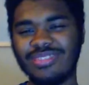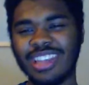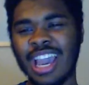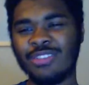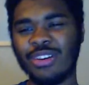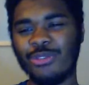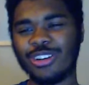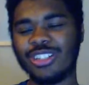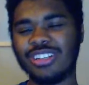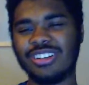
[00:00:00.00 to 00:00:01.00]
After
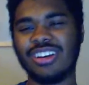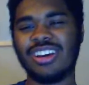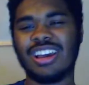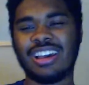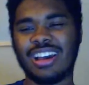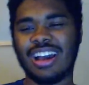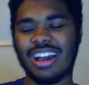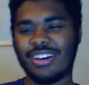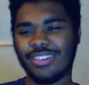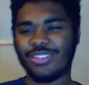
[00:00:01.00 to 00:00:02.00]
watching
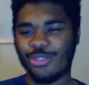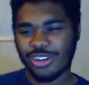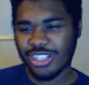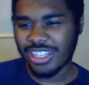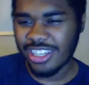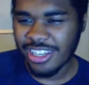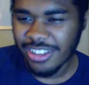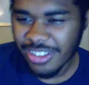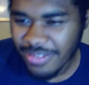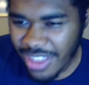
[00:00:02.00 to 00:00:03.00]

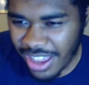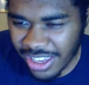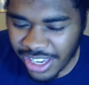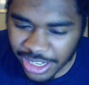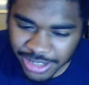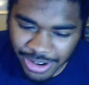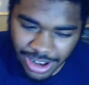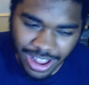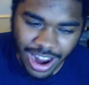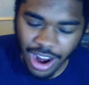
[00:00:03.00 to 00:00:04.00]
kids...
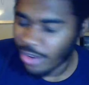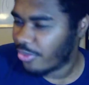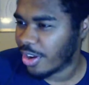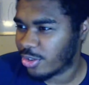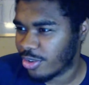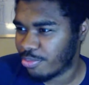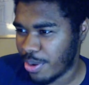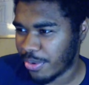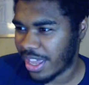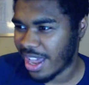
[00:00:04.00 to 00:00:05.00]
Well, I don't think
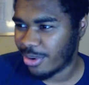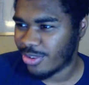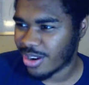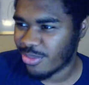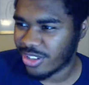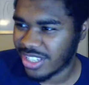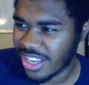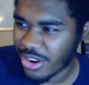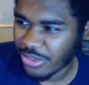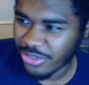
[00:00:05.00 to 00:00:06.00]
people care about Dragon Ball Z
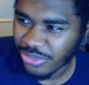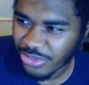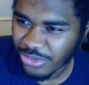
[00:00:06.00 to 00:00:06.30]
enough.